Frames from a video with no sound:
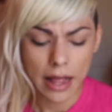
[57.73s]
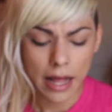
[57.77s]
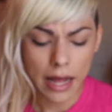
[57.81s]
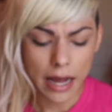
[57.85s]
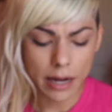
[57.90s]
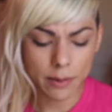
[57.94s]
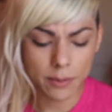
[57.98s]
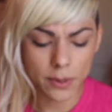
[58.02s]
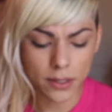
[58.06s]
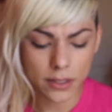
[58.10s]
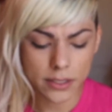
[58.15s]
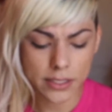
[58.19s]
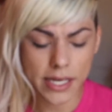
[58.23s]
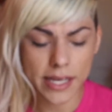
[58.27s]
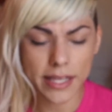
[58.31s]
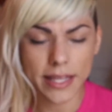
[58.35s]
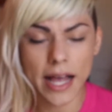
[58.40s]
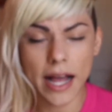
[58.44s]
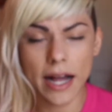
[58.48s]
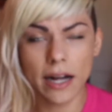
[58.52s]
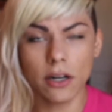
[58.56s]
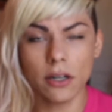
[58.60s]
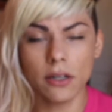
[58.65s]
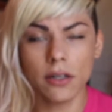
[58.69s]
I will say
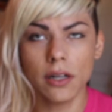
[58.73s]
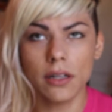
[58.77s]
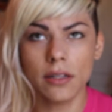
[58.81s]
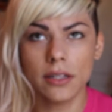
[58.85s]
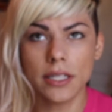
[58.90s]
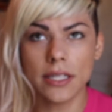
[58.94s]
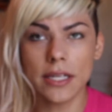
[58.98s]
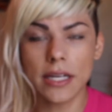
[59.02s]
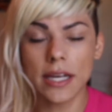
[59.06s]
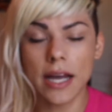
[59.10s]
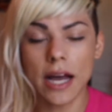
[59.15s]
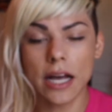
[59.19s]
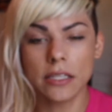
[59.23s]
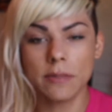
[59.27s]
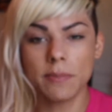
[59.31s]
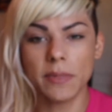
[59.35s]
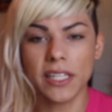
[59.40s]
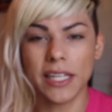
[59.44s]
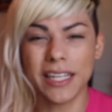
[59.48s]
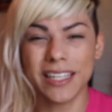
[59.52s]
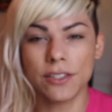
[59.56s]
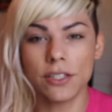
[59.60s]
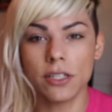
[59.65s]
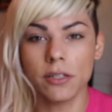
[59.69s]
that it has
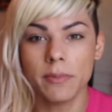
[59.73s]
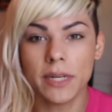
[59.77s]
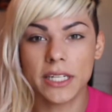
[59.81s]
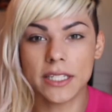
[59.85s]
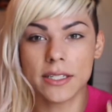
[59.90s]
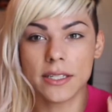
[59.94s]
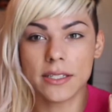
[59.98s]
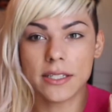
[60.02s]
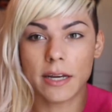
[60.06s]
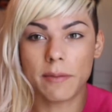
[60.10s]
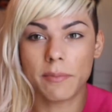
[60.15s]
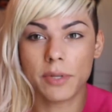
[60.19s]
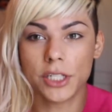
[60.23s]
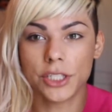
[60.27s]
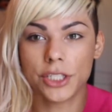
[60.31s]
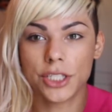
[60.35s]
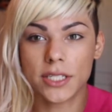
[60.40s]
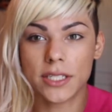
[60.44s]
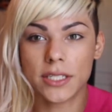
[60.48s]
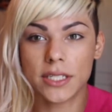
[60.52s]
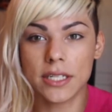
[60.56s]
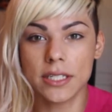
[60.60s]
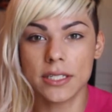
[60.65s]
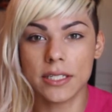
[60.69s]
been like 2 months since I
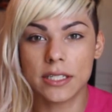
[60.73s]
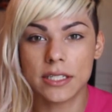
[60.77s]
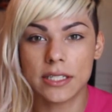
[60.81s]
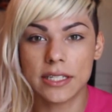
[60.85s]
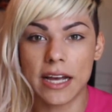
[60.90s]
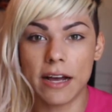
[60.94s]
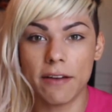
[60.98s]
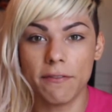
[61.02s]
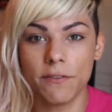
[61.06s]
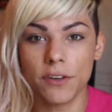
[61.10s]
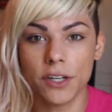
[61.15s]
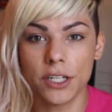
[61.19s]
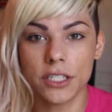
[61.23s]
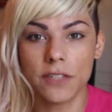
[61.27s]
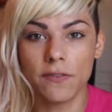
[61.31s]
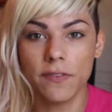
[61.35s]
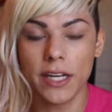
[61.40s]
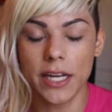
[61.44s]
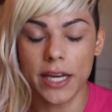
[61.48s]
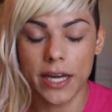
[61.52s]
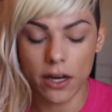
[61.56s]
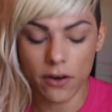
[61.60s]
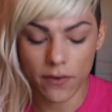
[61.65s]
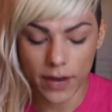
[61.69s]
purchased this, since that first
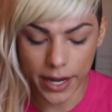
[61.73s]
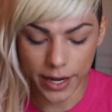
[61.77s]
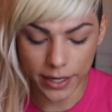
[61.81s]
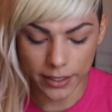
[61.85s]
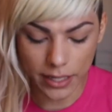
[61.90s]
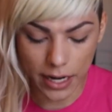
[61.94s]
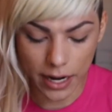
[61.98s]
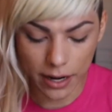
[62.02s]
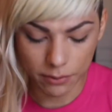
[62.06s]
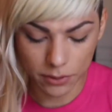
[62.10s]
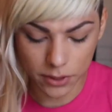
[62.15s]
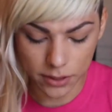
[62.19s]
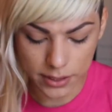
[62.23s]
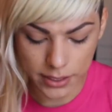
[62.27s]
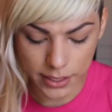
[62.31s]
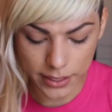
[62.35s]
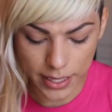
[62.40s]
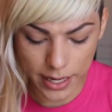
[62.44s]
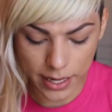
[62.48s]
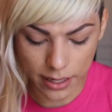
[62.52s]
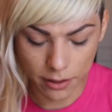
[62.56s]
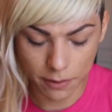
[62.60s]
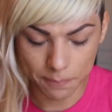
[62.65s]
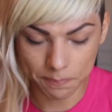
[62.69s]
video, and I will say
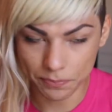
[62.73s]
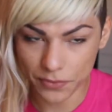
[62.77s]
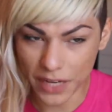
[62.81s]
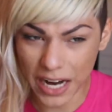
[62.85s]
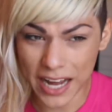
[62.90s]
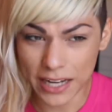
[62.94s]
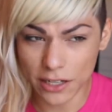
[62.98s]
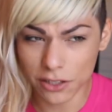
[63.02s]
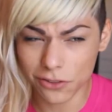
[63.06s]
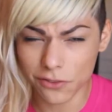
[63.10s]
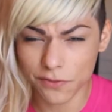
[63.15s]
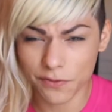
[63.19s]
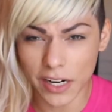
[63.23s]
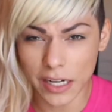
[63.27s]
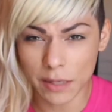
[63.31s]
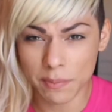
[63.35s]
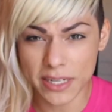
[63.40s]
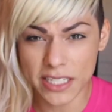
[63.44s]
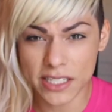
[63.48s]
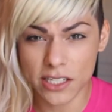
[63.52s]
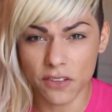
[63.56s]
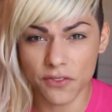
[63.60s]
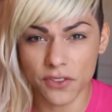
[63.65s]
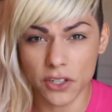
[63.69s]
that I don't find
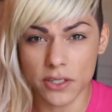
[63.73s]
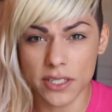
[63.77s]
myself